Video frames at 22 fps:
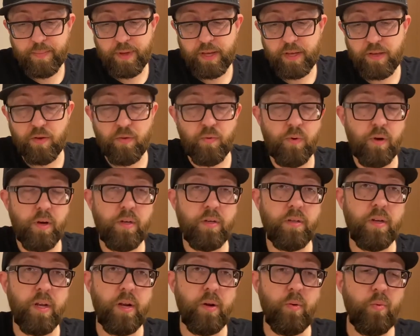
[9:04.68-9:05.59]
you one,
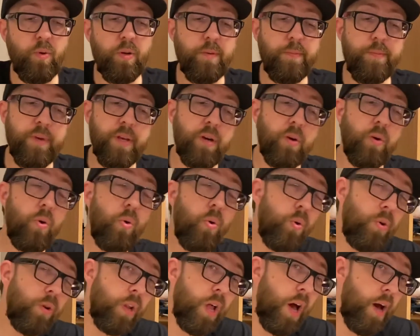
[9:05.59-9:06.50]
and it wouldn't be a whole
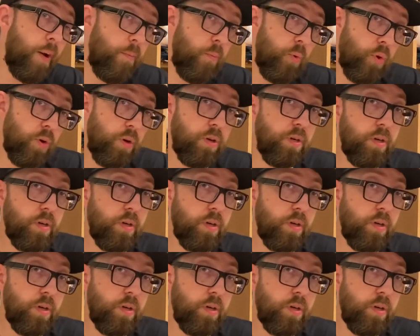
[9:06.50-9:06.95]
lot more.